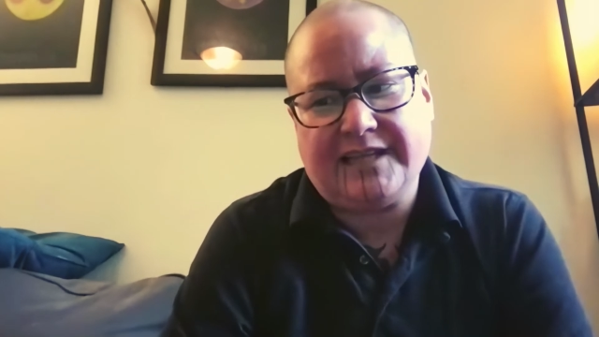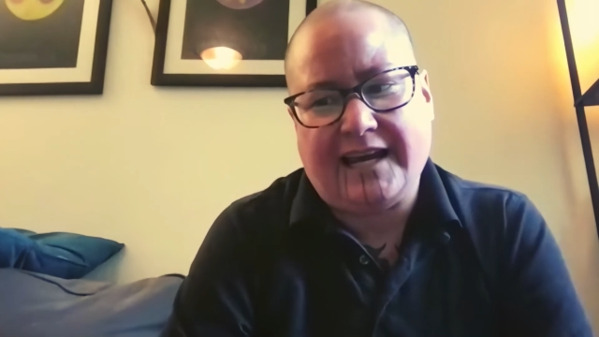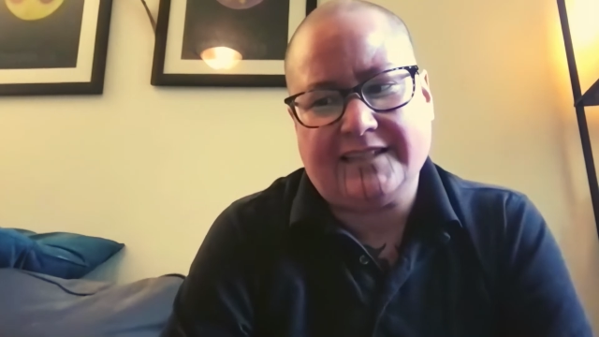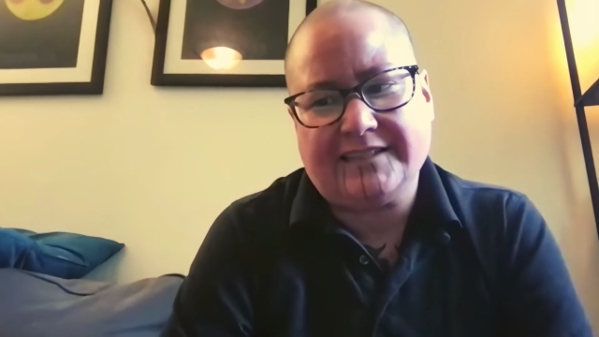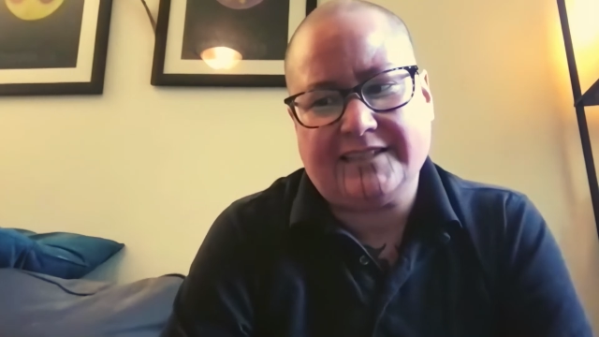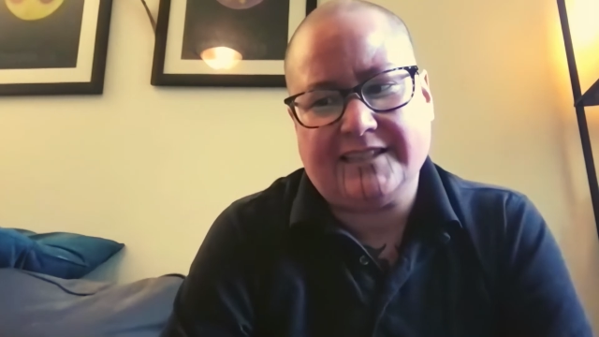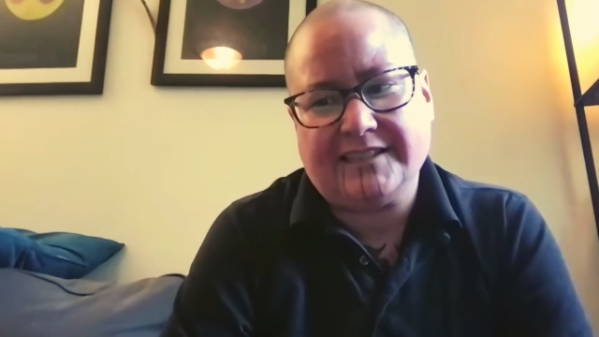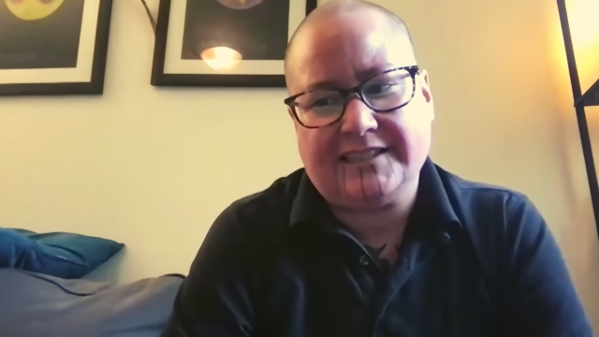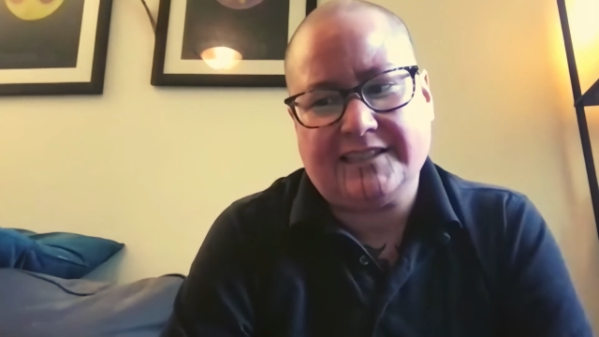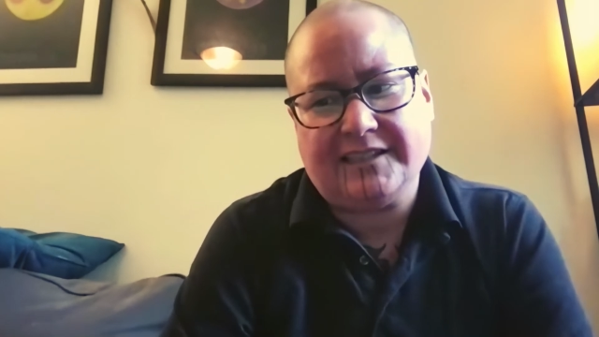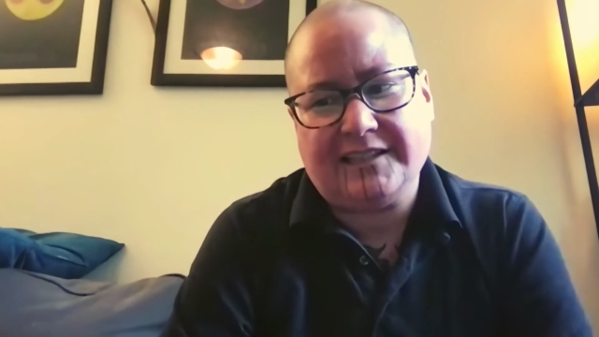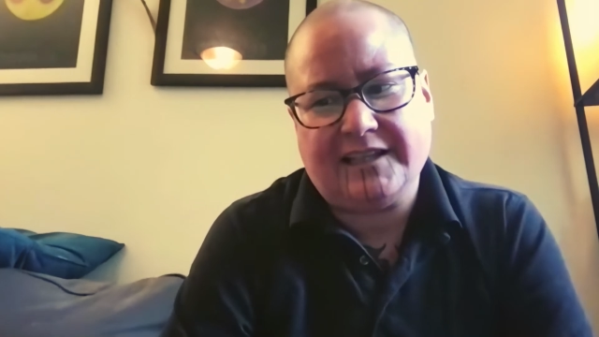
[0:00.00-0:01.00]
access
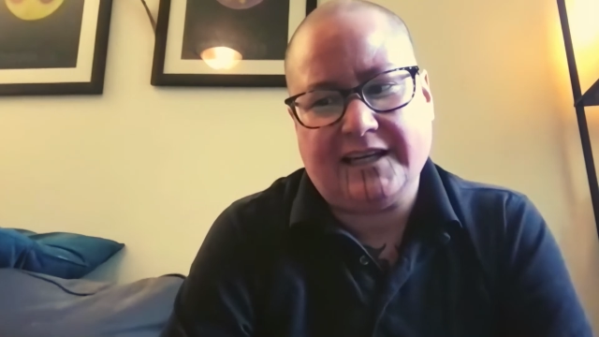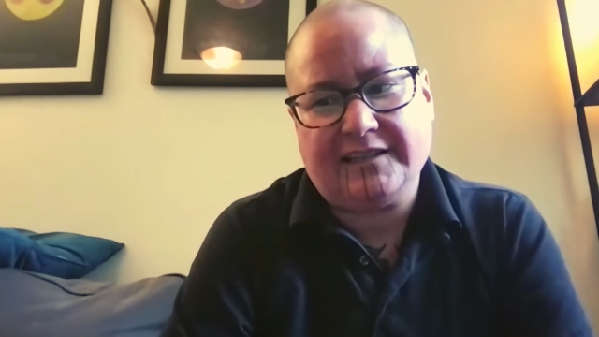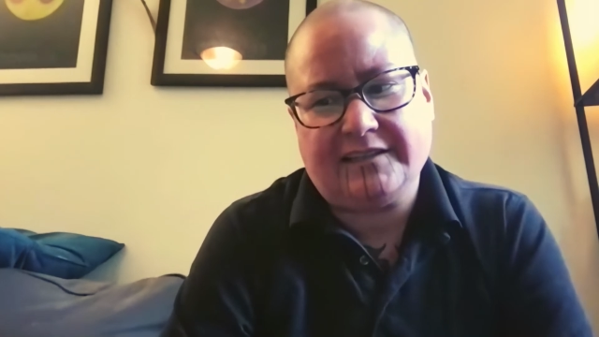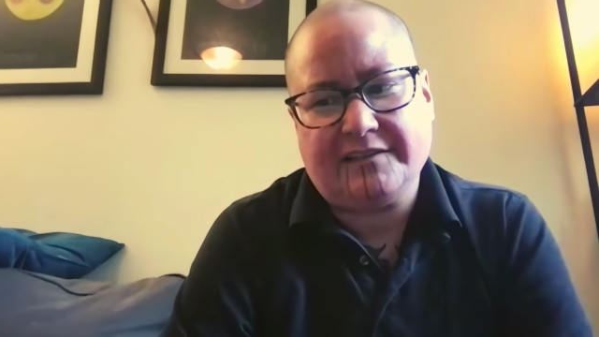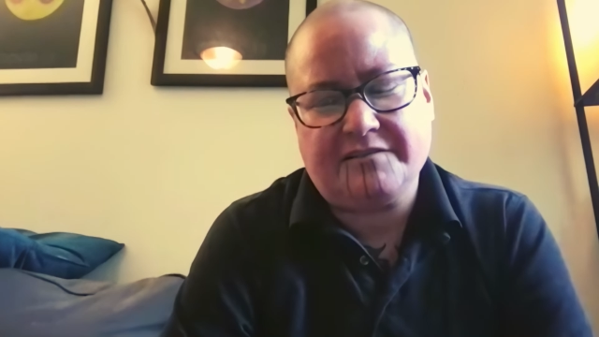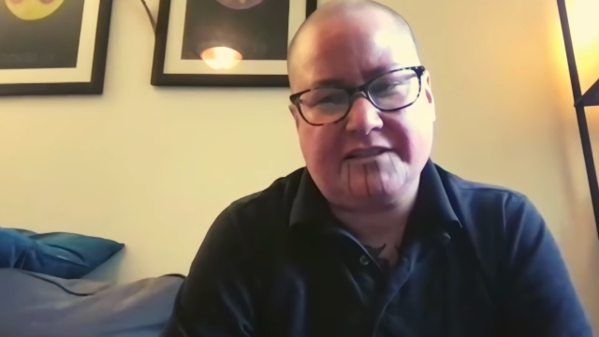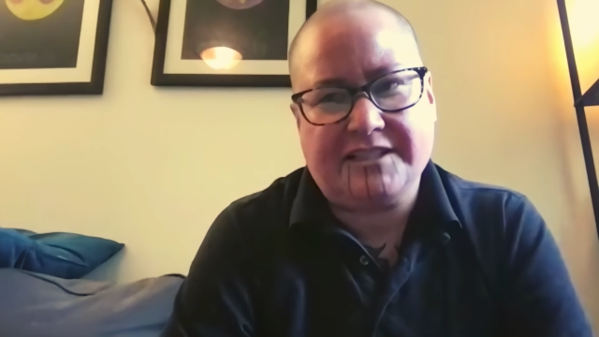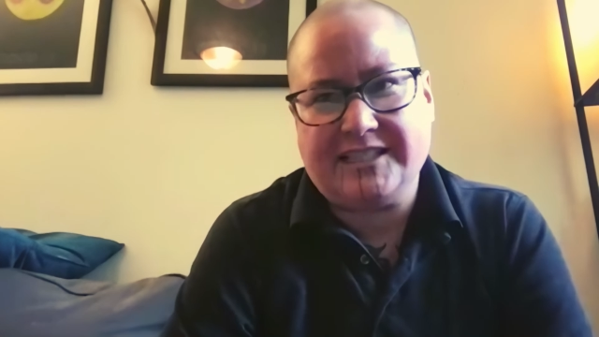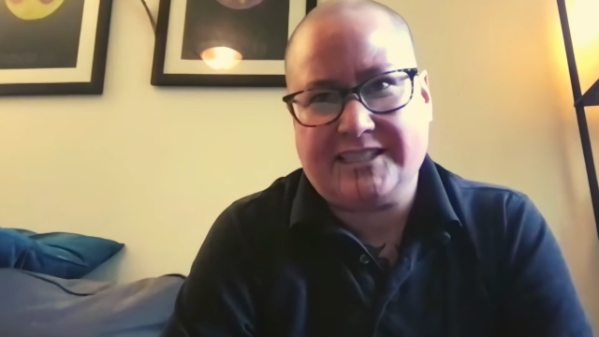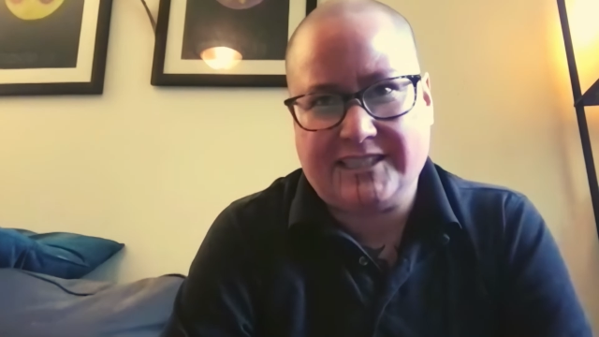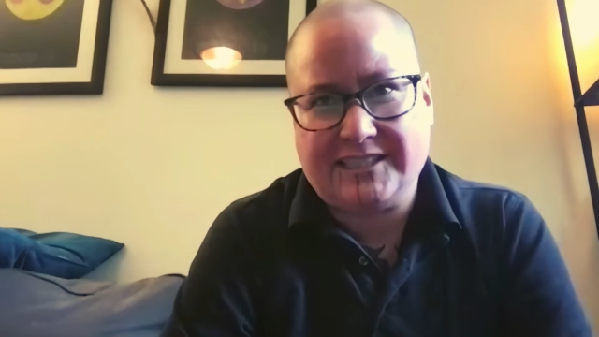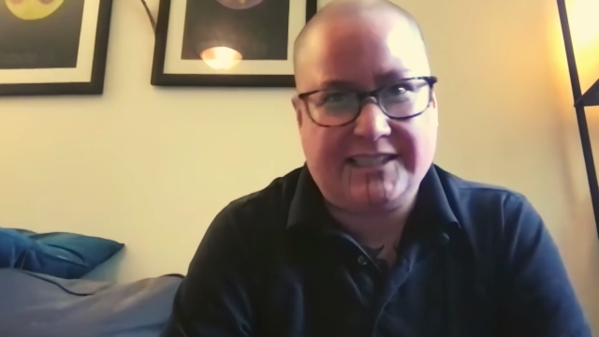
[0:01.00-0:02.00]
to like their
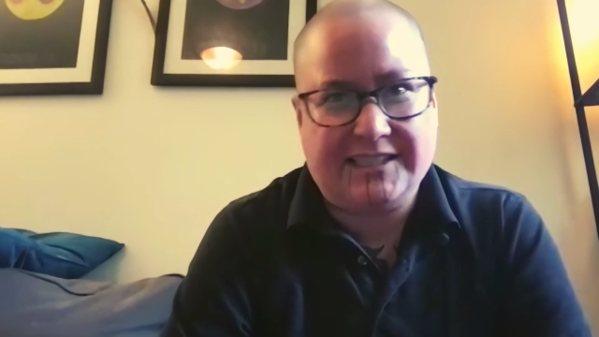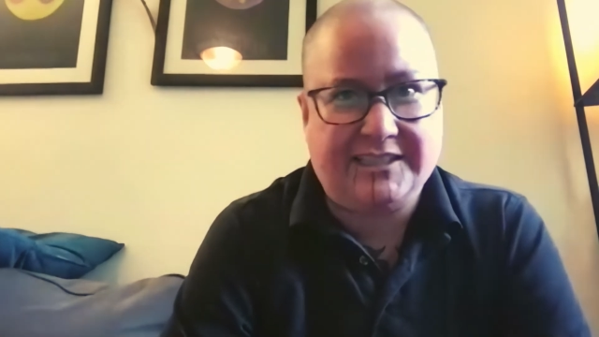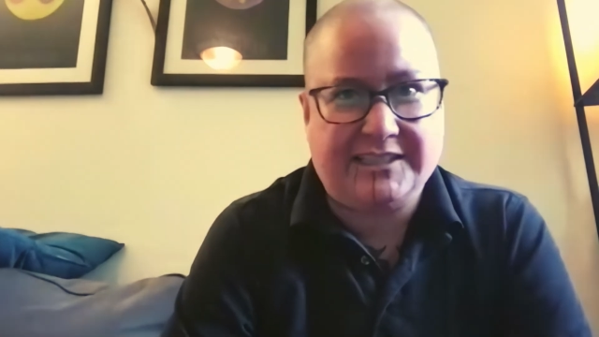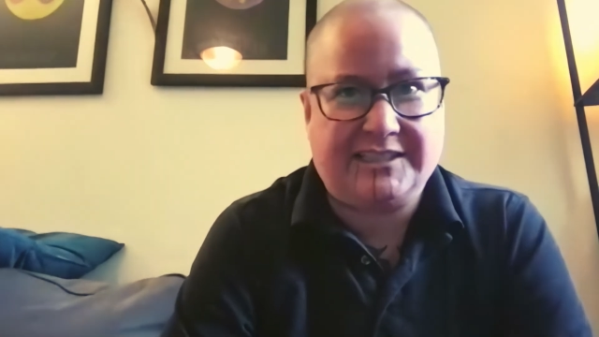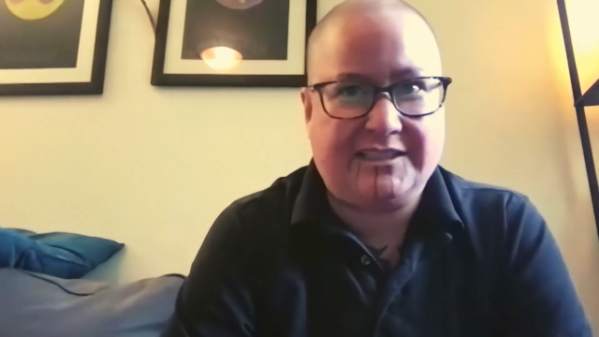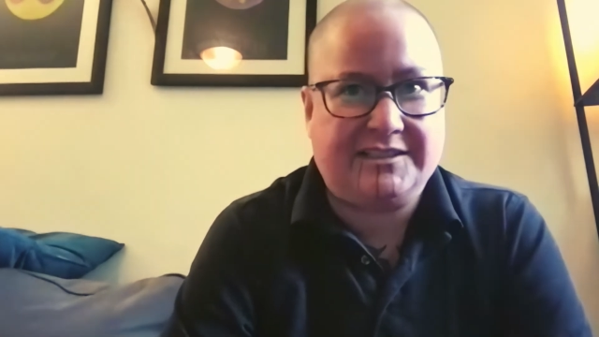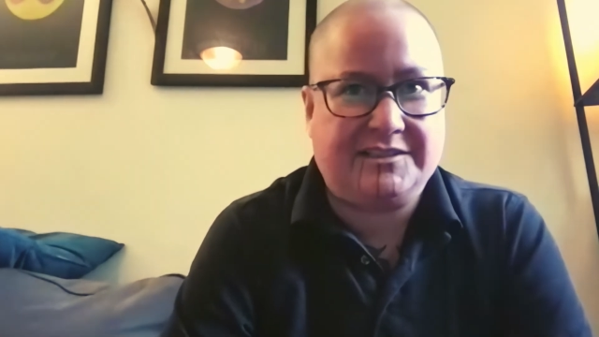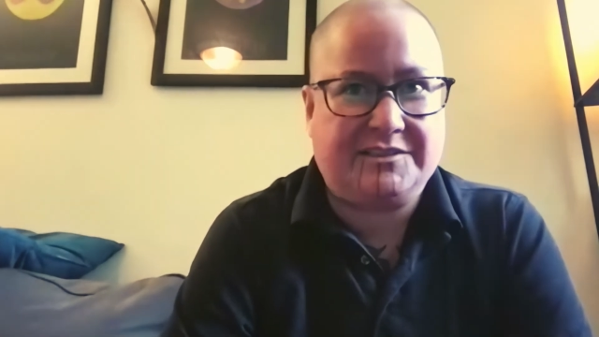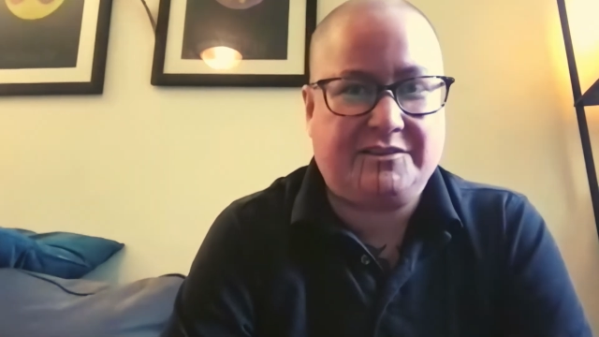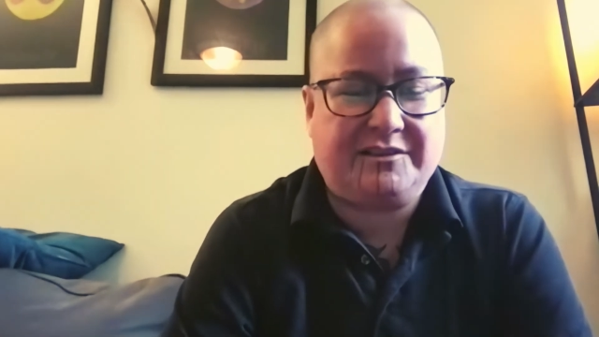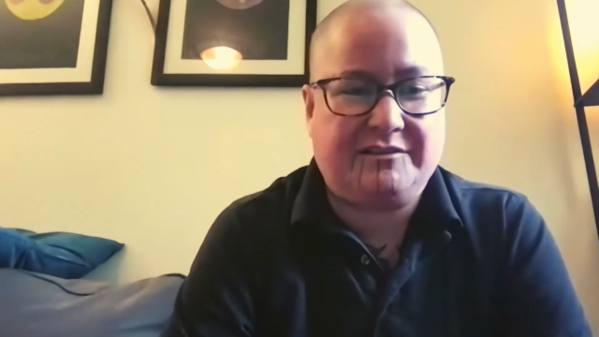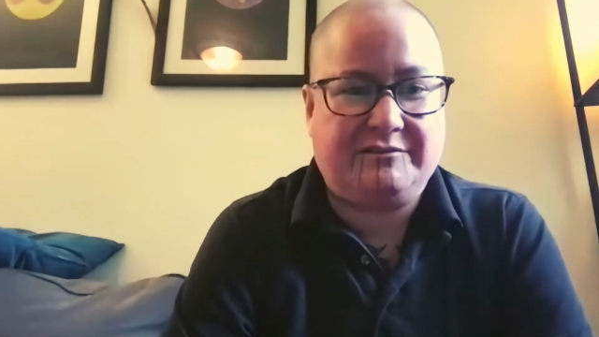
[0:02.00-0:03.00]
traditions and
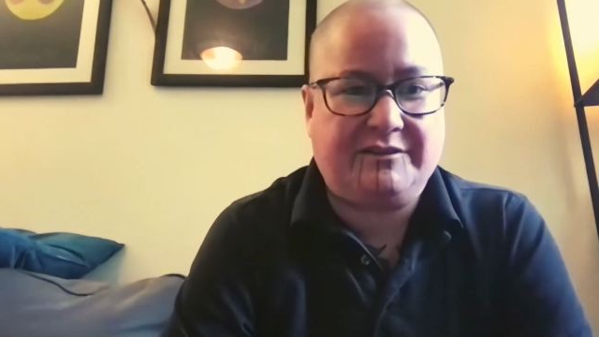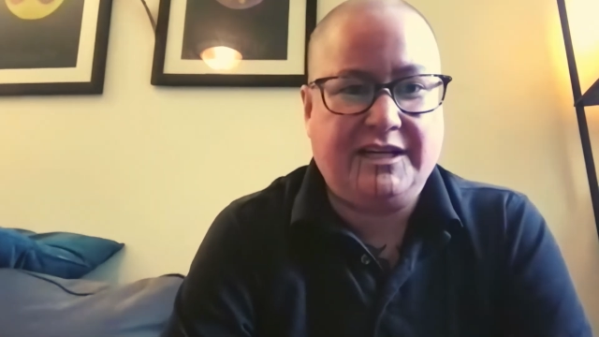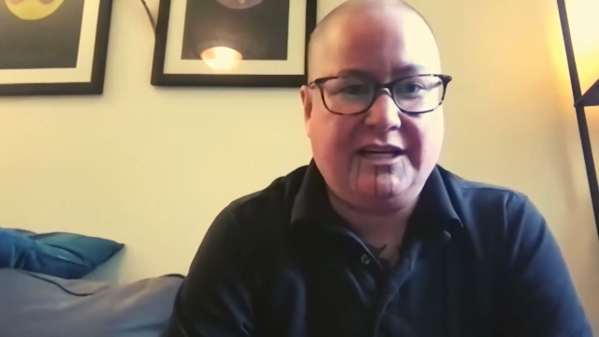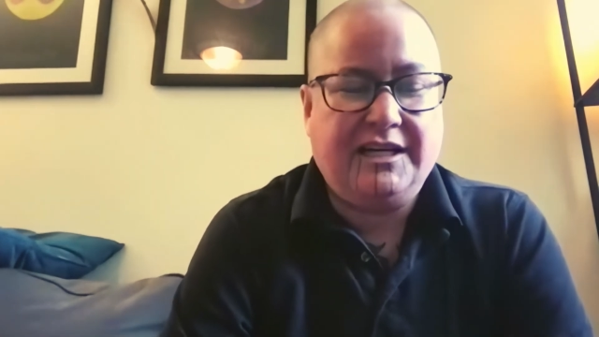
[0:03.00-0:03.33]
sort of